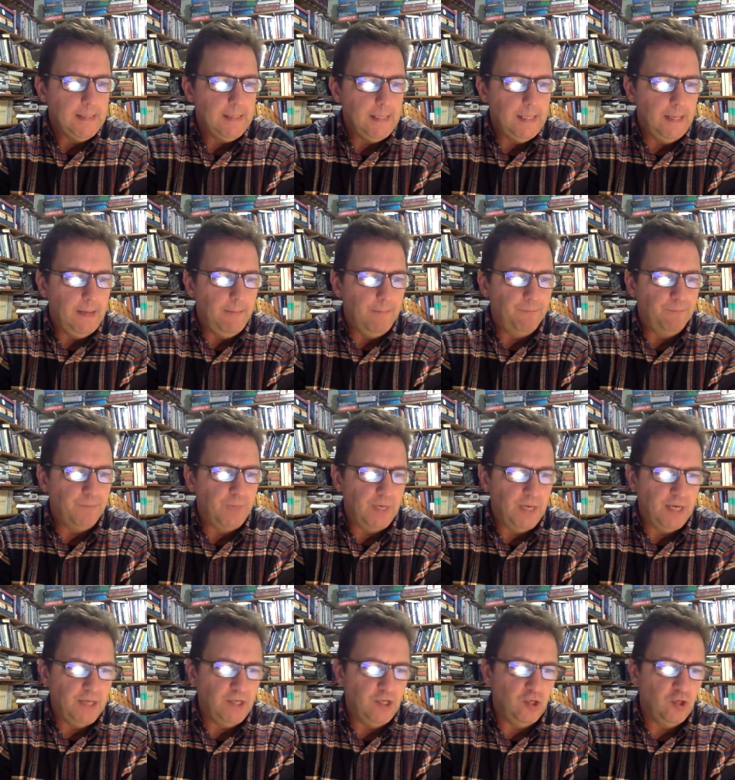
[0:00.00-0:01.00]
In
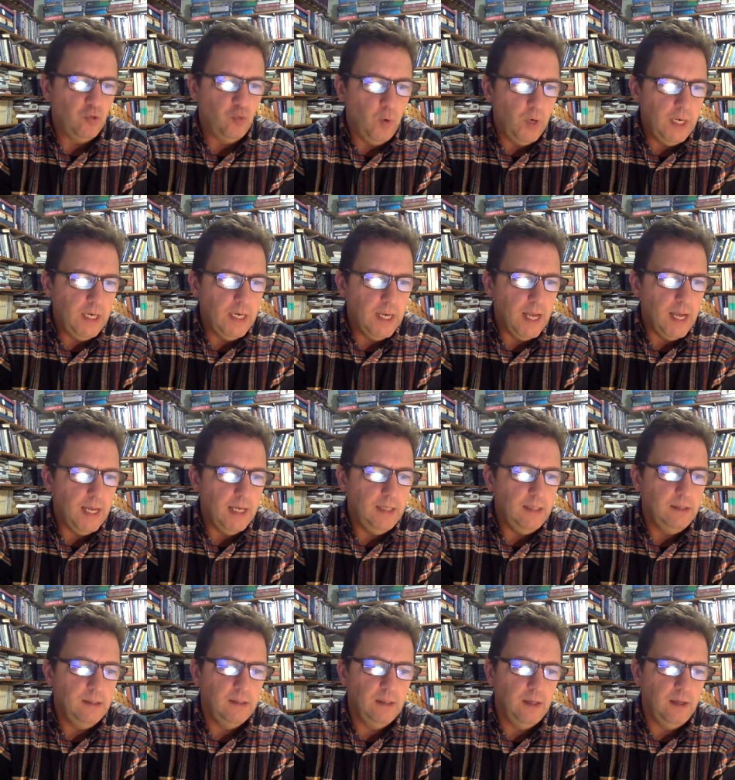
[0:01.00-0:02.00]
1929,
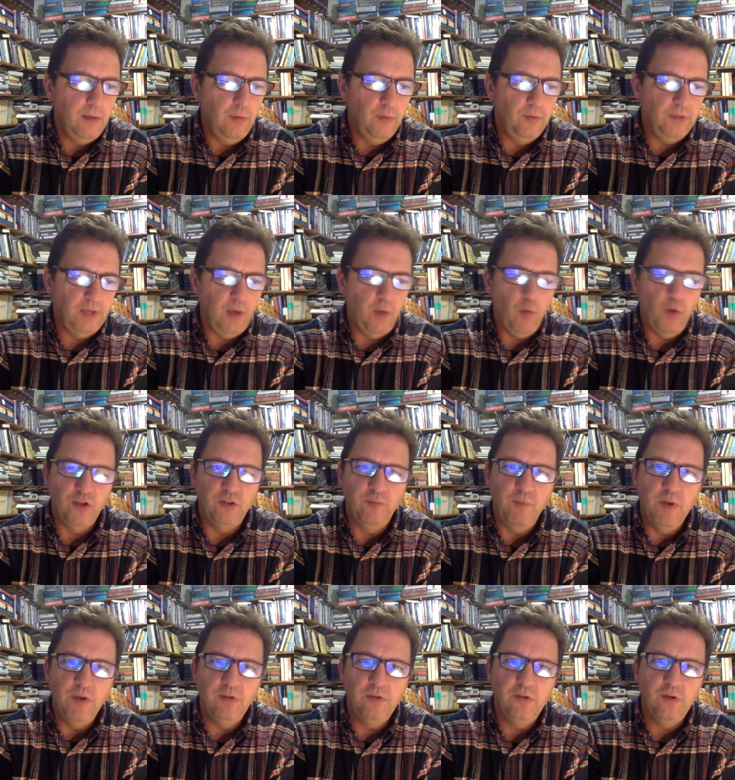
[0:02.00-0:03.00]
he was at
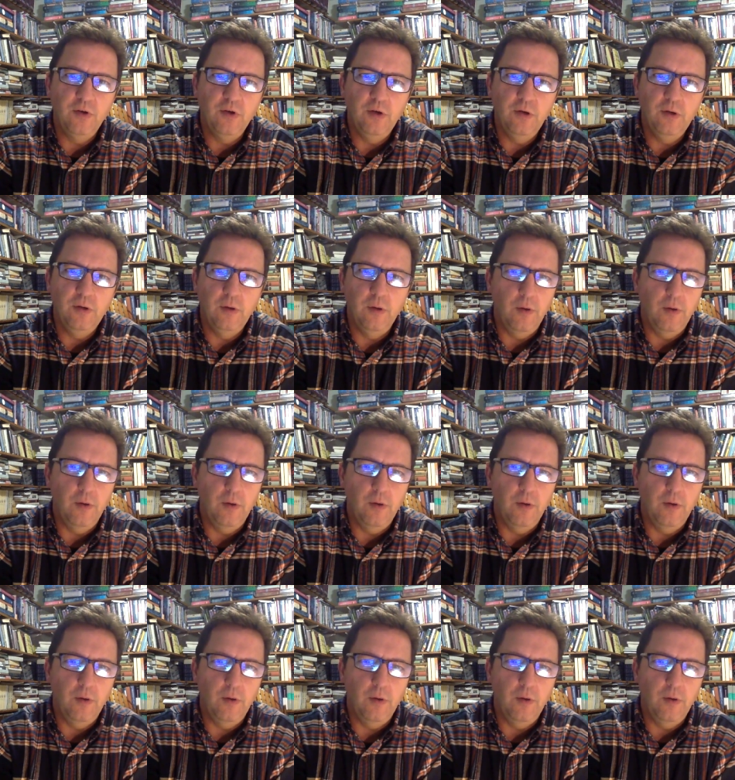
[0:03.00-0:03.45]
Westminster.